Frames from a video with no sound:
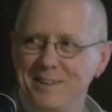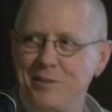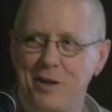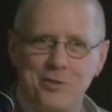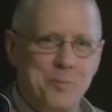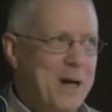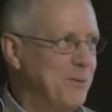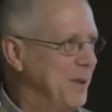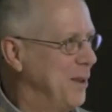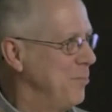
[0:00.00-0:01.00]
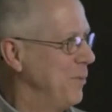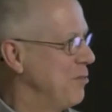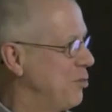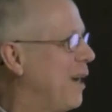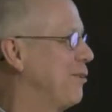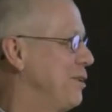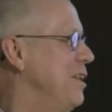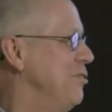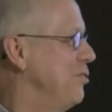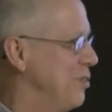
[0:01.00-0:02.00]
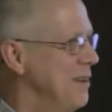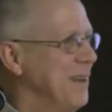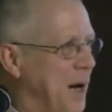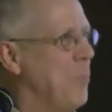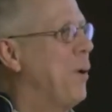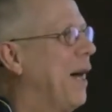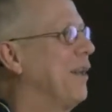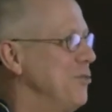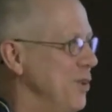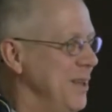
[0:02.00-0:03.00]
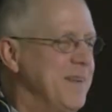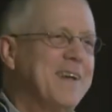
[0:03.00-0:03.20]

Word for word: talks about um, Socrates' apology.